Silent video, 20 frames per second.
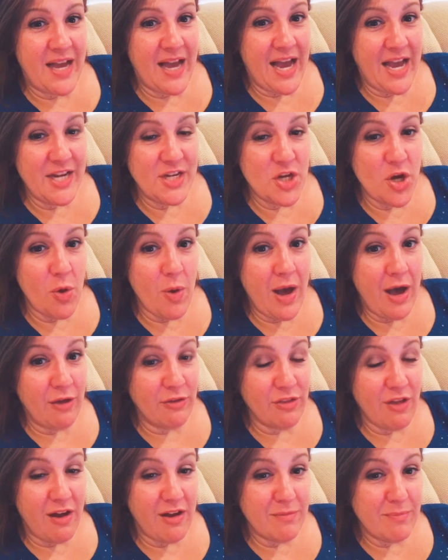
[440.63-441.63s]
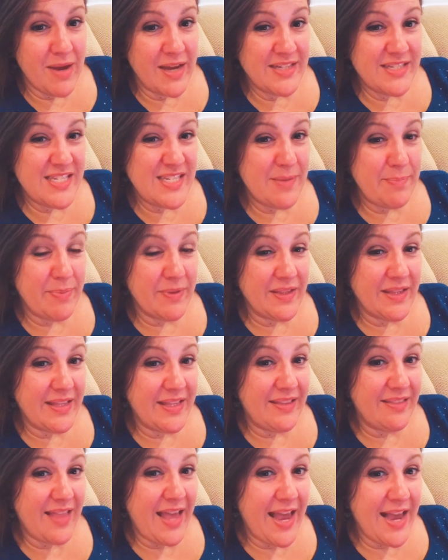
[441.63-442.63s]
I know how long mine
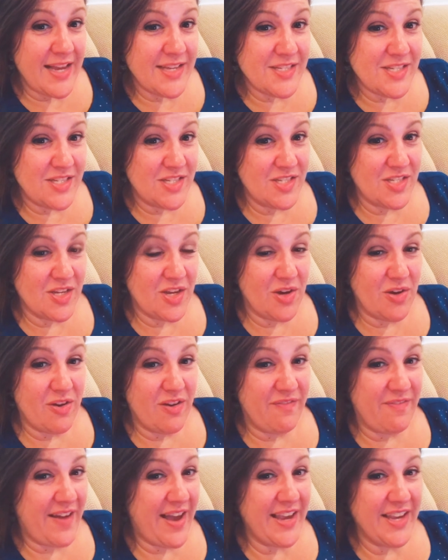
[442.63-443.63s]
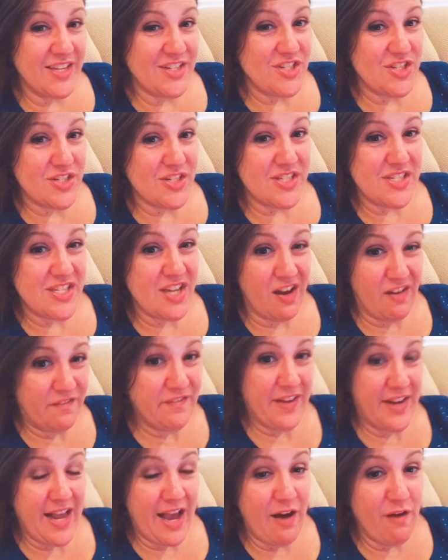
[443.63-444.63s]
typically lasts, so if I can just tough
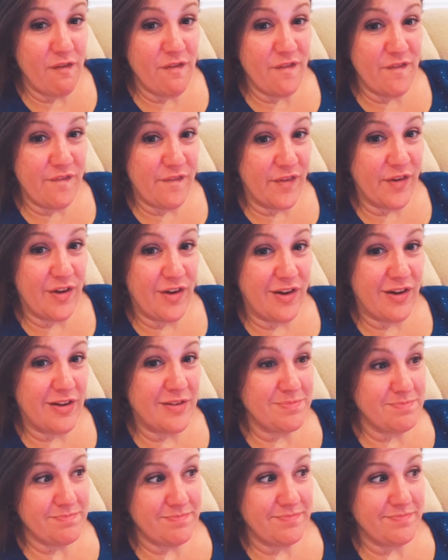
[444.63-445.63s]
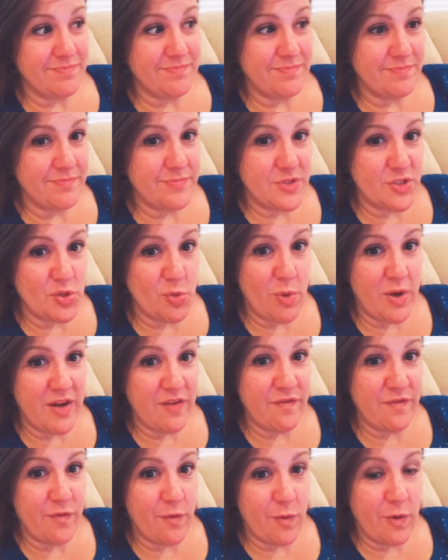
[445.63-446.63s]
it out for
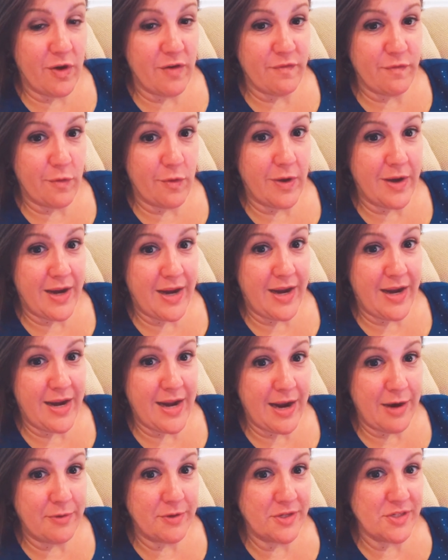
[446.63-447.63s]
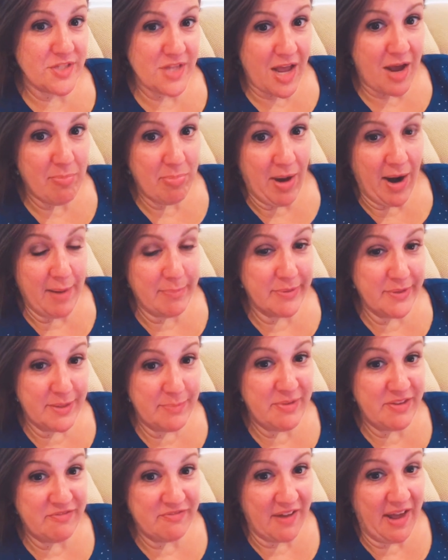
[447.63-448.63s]
24 to 48 hours, I'll probably
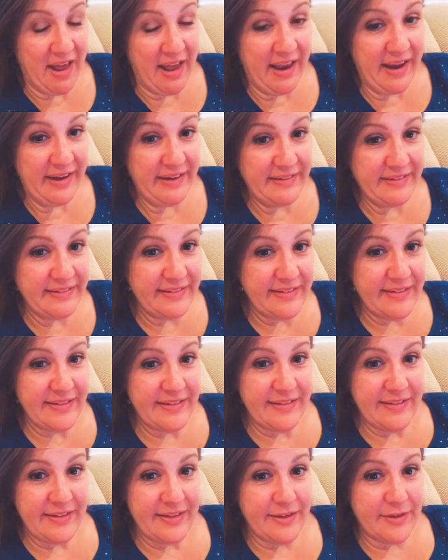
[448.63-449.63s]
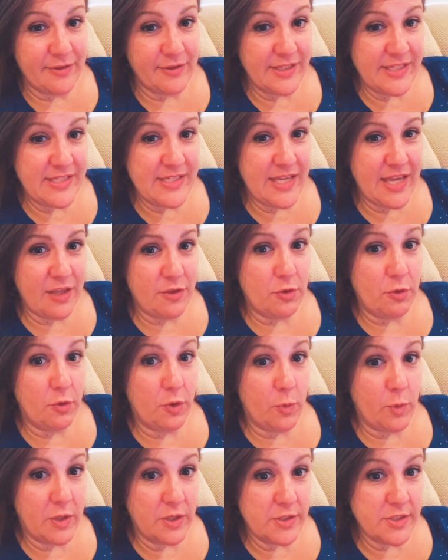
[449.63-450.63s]
be fine. You know, at least get through
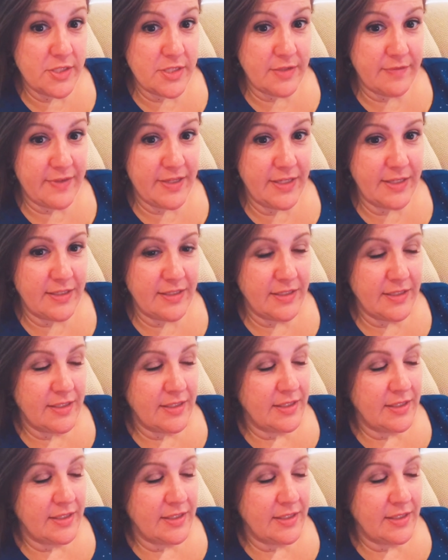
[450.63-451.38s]
the worst of it.